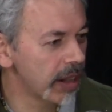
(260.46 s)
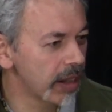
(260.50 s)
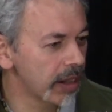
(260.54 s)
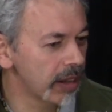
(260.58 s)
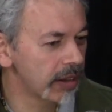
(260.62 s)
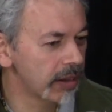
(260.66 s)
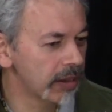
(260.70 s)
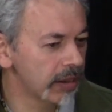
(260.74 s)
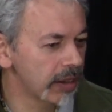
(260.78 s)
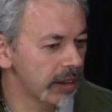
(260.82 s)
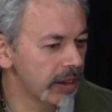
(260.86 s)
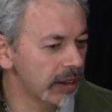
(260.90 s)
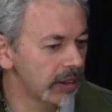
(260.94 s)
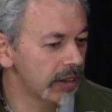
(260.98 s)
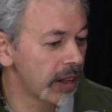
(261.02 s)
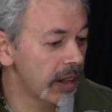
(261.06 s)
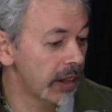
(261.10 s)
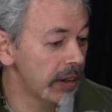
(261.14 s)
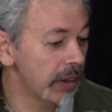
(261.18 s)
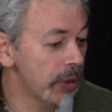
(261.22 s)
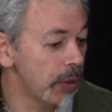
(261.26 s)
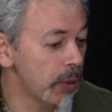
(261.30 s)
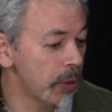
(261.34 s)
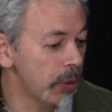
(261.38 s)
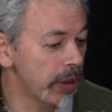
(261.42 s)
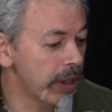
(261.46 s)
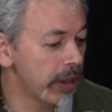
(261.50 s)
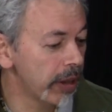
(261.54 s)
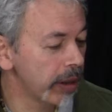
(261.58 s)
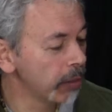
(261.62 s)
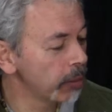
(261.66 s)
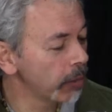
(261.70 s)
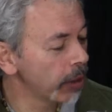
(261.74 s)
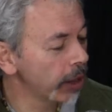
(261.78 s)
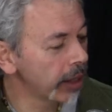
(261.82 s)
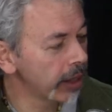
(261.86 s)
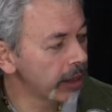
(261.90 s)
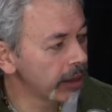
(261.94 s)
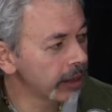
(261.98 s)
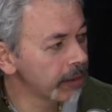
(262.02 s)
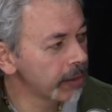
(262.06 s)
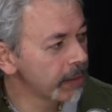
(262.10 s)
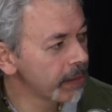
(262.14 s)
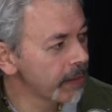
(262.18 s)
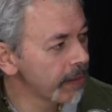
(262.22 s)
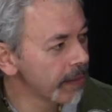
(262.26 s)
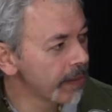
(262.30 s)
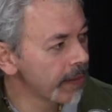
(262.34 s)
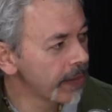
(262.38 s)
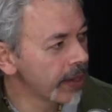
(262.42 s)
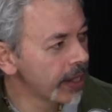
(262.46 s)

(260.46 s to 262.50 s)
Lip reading: Sometimes it's hard to do anything but.